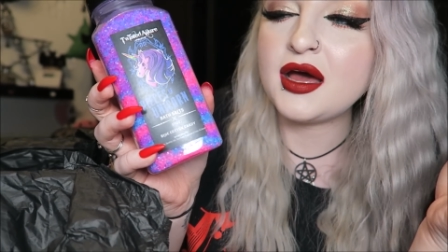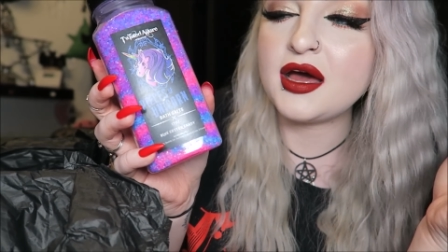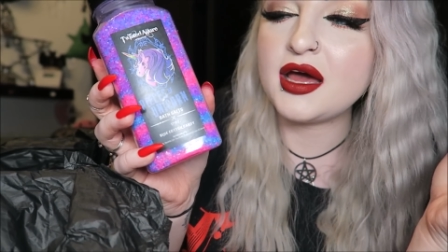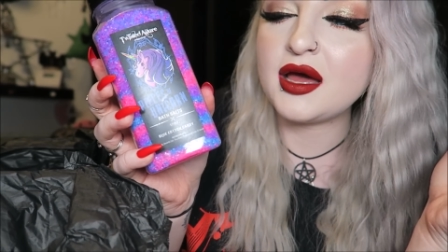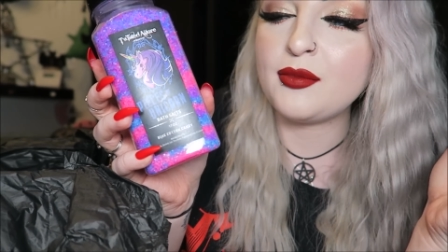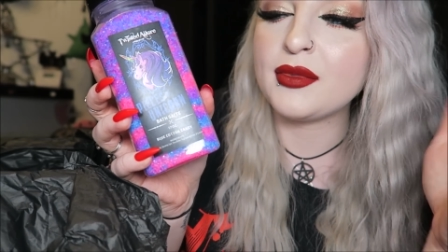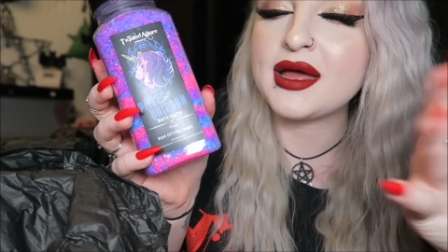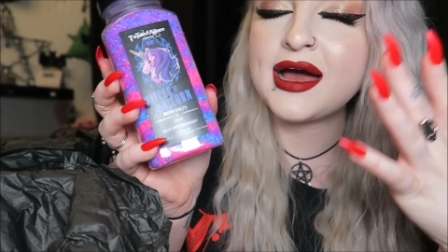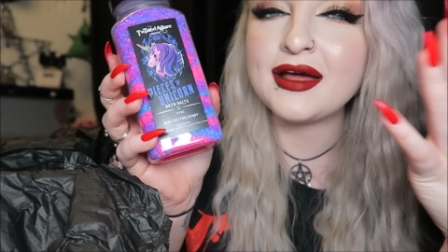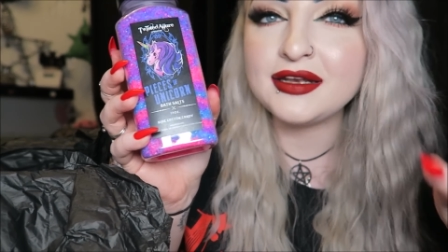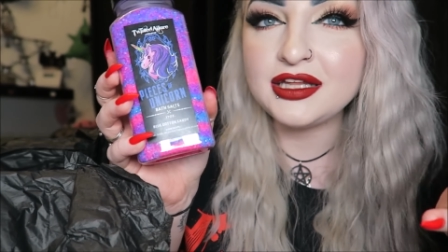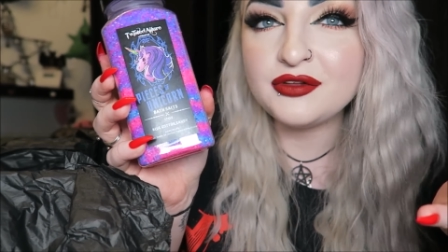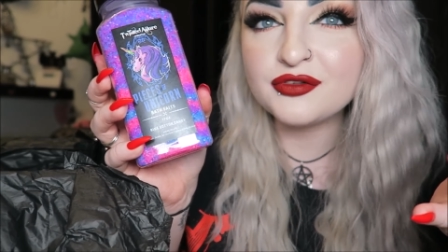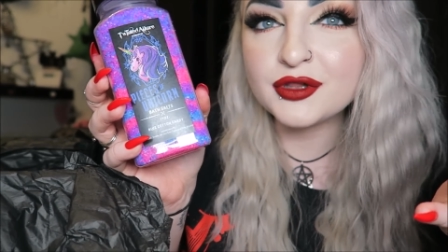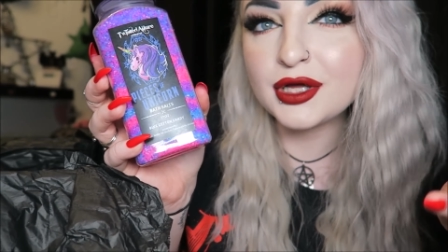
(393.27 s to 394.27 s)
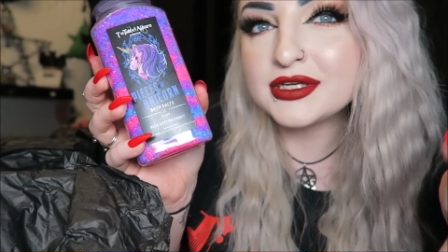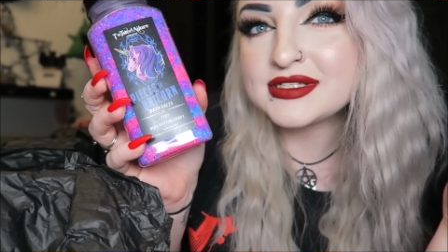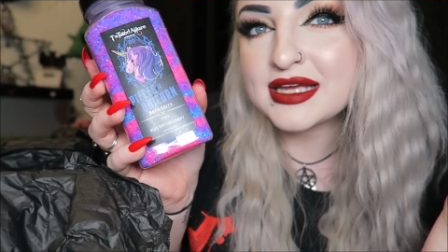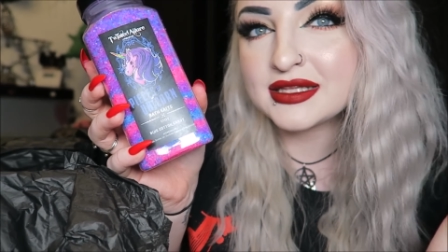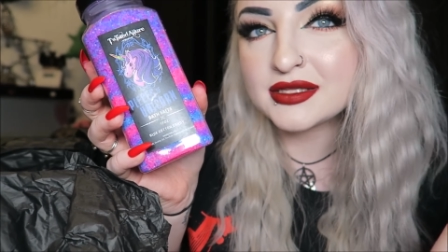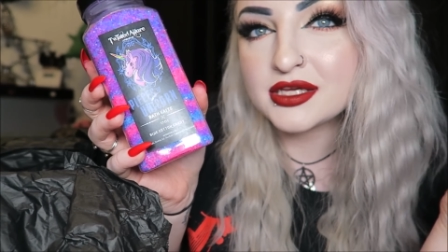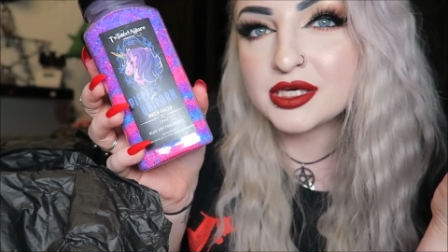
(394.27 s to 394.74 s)
um, candy
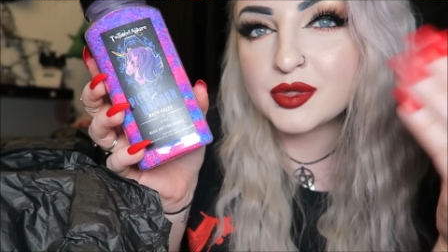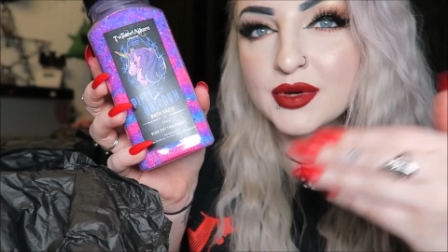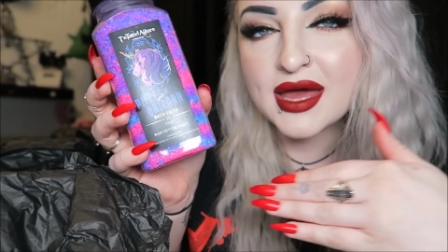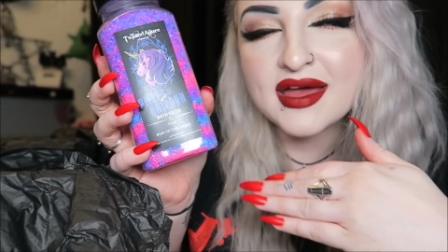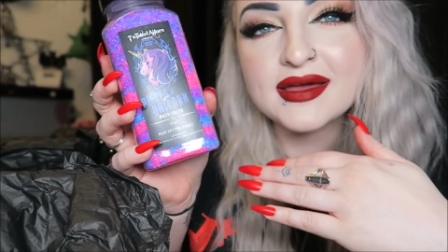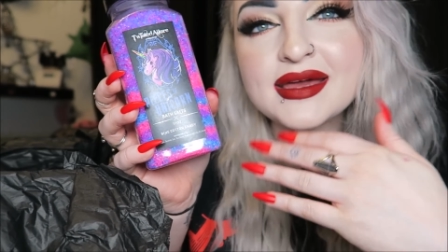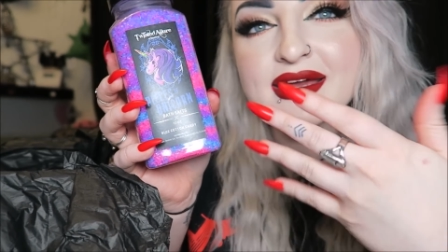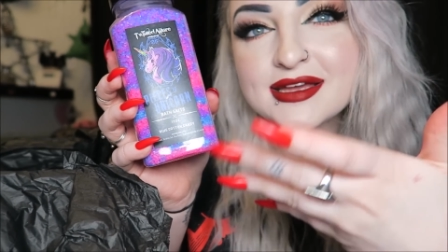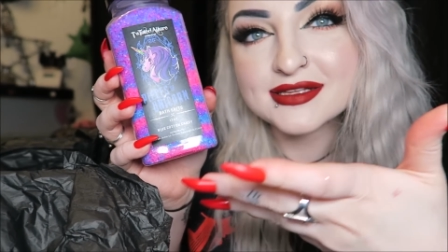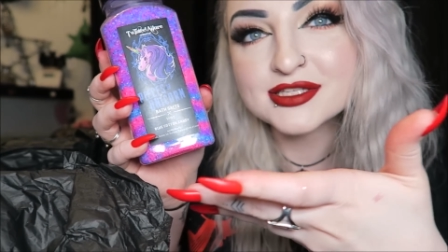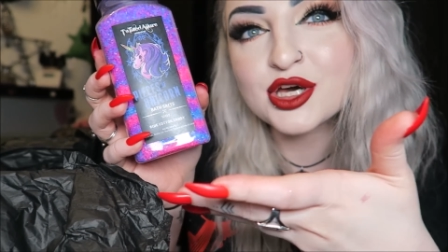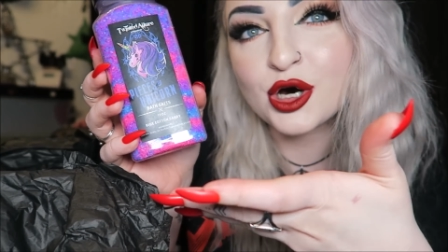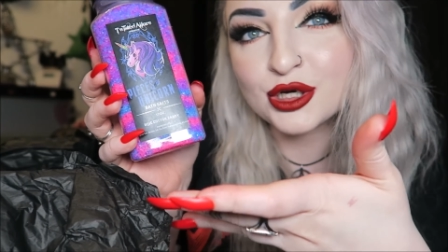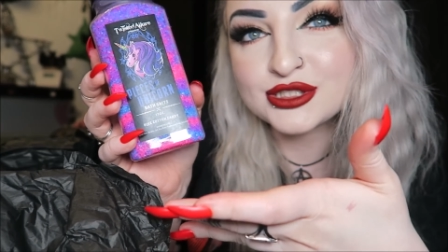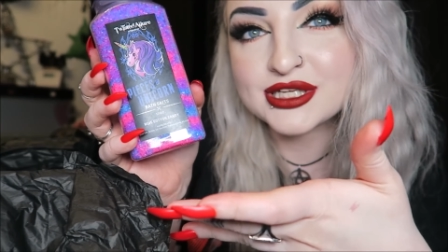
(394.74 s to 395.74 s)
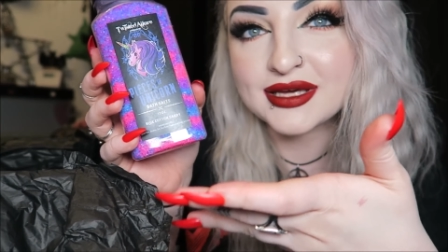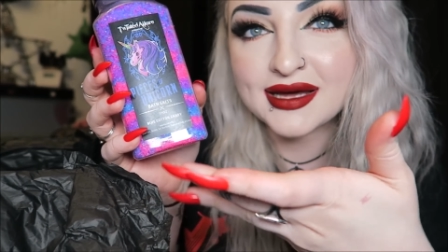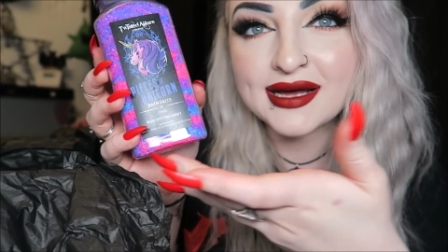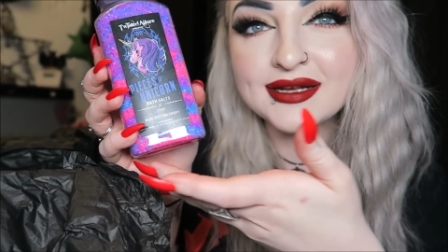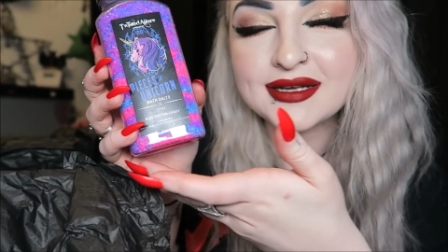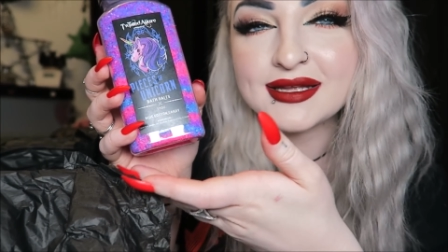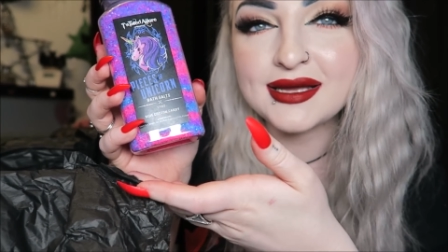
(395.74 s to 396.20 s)
floss in the uk is cotton
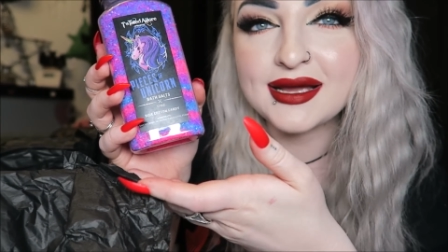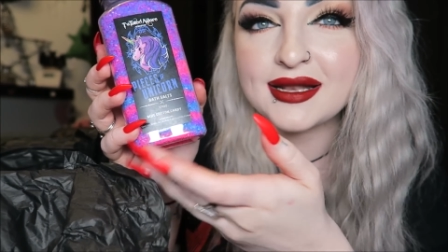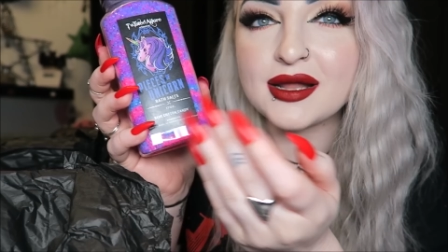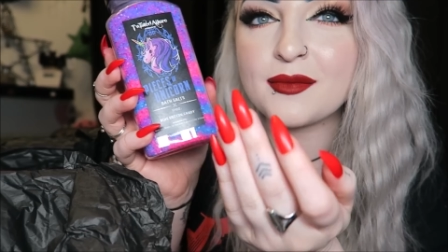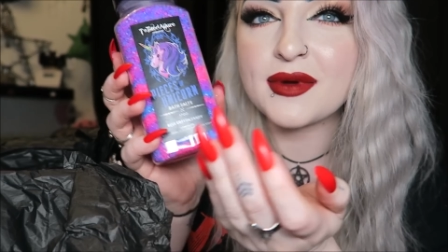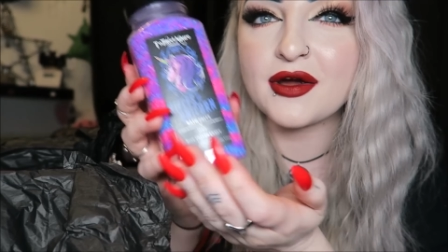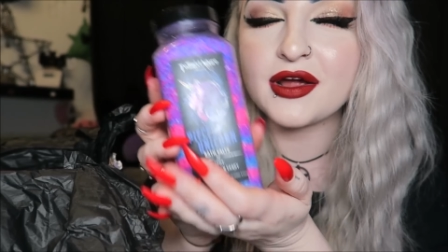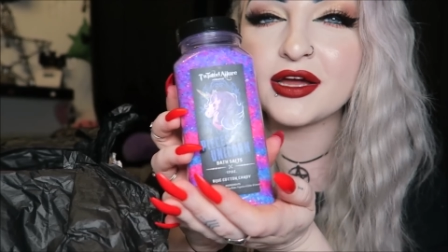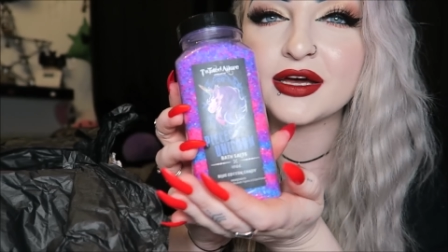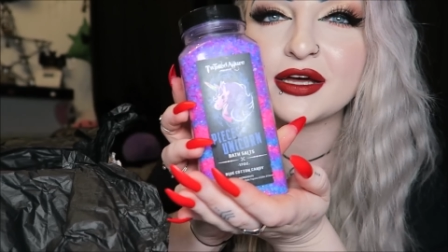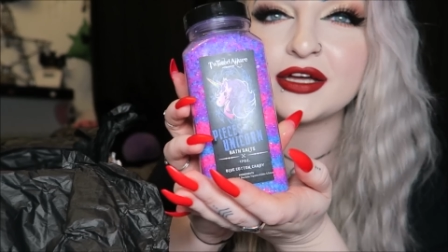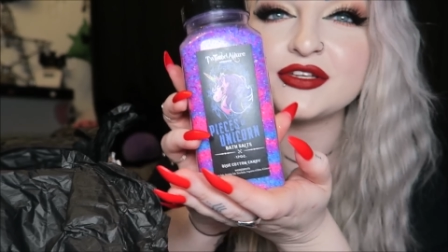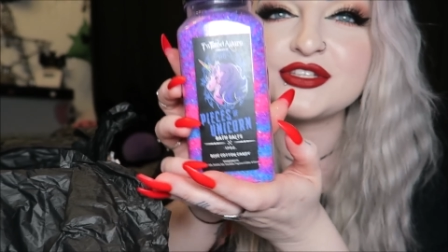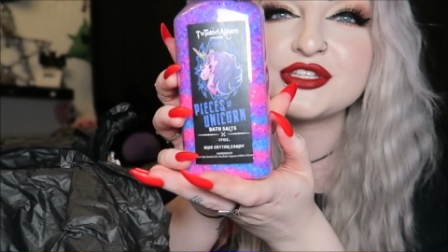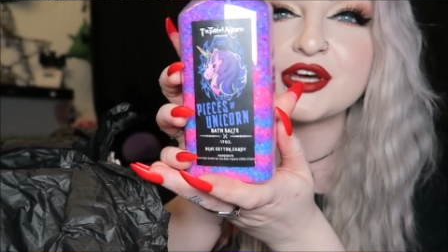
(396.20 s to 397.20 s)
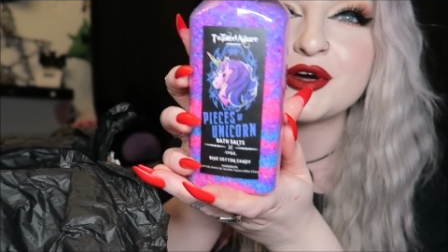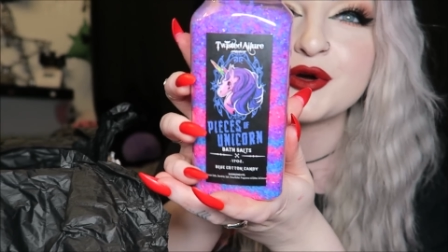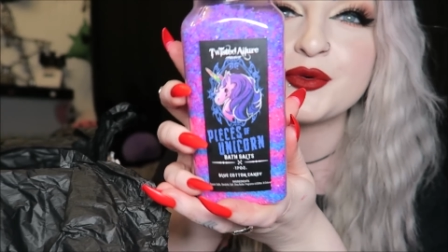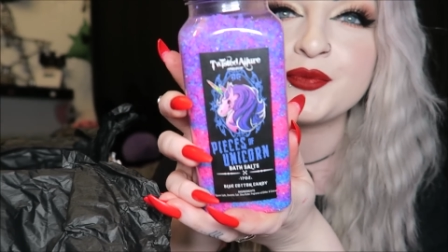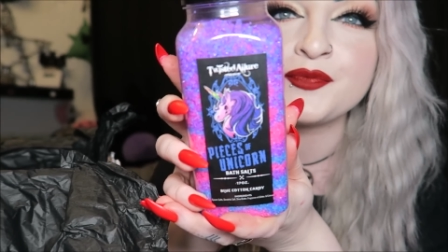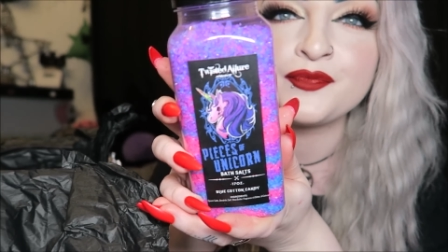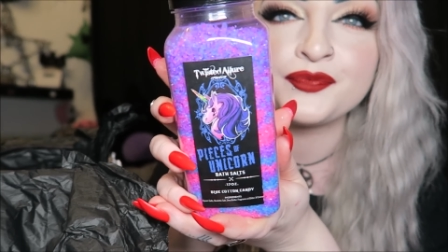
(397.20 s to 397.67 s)
candy in america
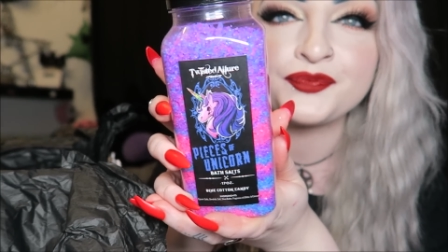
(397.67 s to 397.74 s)
so